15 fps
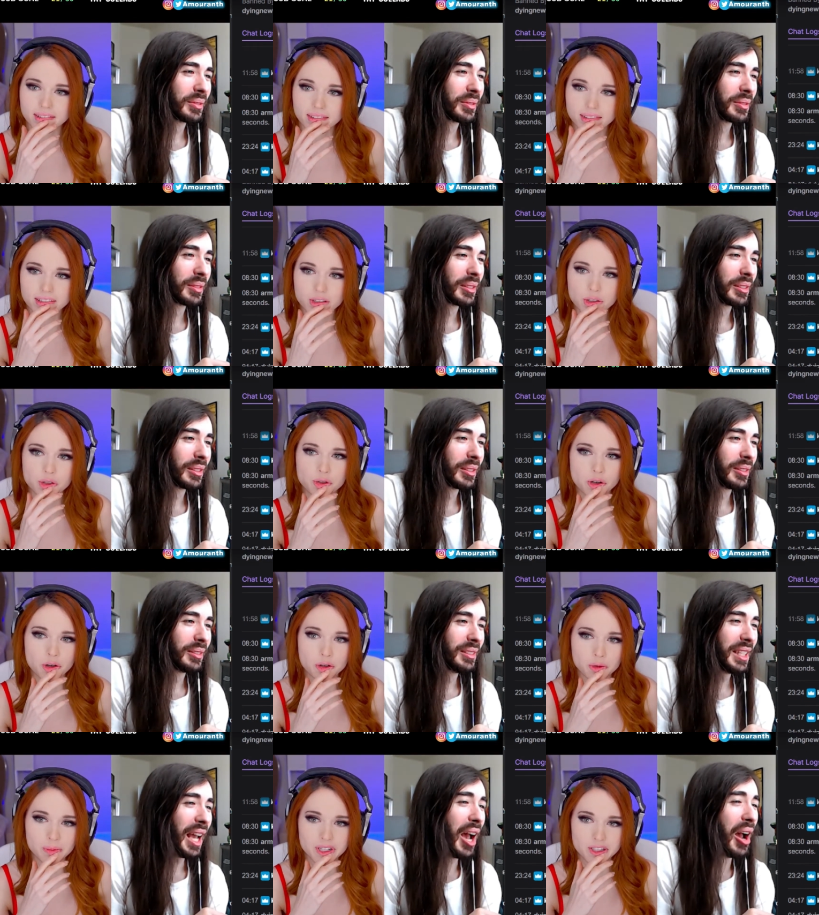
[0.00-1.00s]
Speaker 1: Stroke
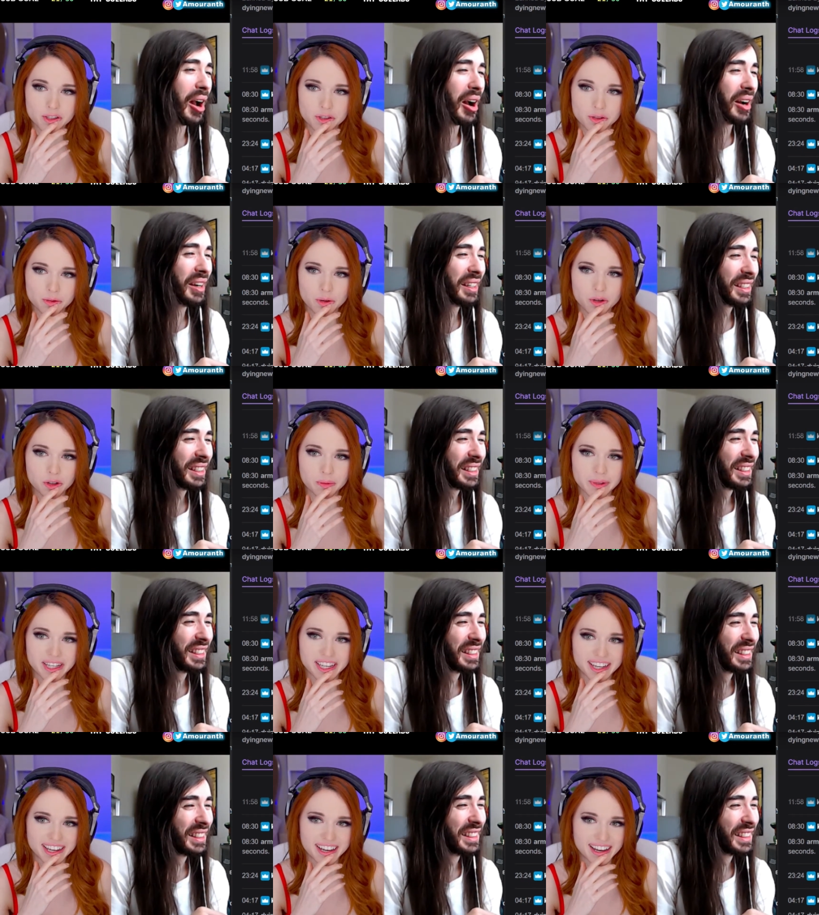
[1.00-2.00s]
me, stroke
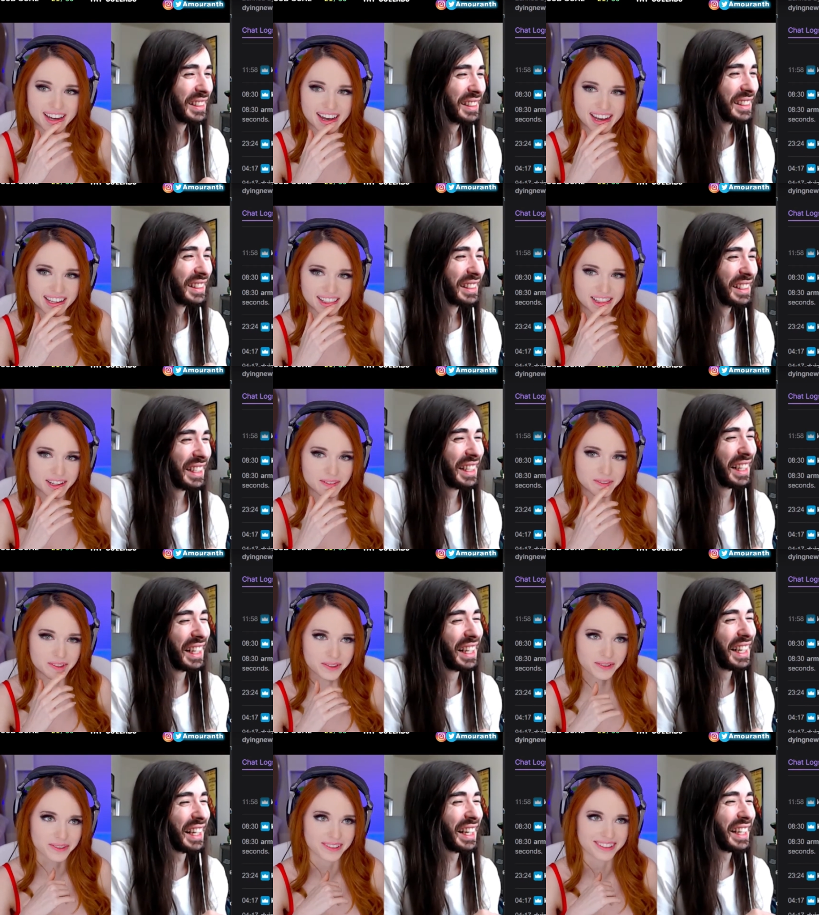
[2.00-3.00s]
me. I love
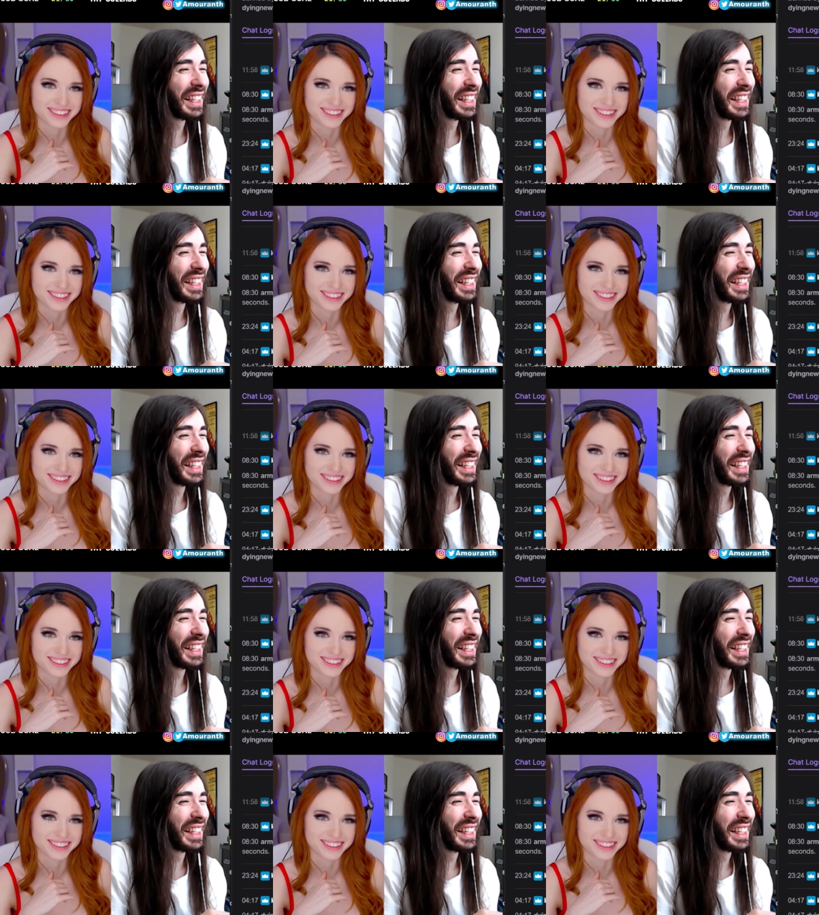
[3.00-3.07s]
you.